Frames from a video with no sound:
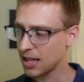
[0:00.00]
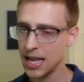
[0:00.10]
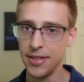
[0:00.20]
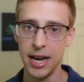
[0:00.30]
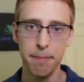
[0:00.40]

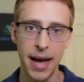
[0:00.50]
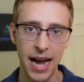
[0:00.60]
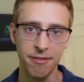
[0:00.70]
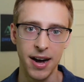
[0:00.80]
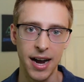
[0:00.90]
and then it
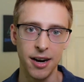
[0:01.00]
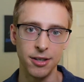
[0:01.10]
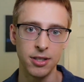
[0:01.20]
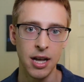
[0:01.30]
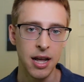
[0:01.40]

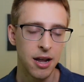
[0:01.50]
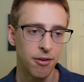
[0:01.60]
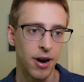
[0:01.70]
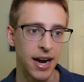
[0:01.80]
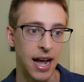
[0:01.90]
backfires,
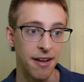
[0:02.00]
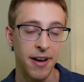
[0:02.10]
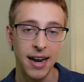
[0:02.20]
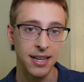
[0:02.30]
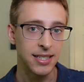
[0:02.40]
right? I've
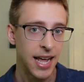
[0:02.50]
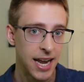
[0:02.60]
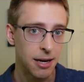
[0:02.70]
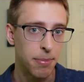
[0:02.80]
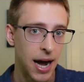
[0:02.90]
had to
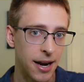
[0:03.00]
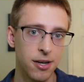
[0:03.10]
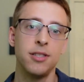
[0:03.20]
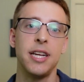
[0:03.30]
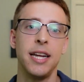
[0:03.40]
take
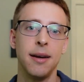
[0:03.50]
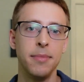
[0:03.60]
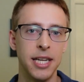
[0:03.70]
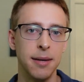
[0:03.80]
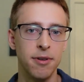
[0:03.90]
buyers
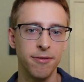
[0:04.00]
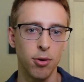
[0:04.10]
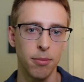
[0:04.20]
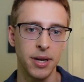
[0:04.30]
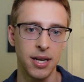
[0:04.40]
EMD
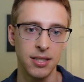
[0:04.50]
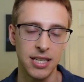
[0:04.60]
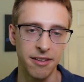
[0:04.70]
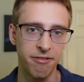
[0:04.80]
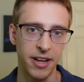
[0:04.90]
before because
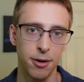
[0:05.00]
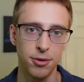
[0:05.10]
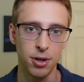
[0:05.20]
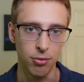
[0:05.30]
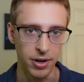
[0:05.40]
they failed
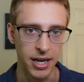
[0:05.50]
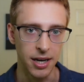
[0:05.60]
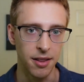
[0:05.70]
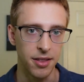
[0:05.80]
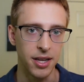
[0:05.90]
to
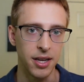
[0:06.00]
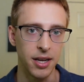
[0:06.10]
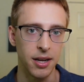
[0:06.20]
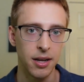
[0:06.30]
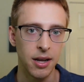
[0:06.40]
read
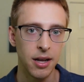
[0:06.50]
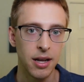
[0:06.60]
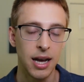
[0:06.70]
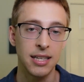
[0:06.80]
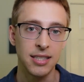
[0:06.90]
the
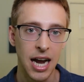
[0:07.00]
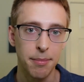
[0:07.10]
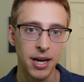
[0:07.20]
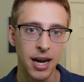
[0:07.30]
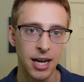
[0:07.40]

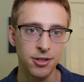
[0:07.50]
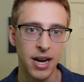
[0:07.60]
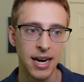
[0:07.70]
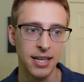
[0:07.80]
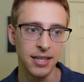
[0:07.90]
assignment
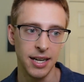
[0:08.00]
contract and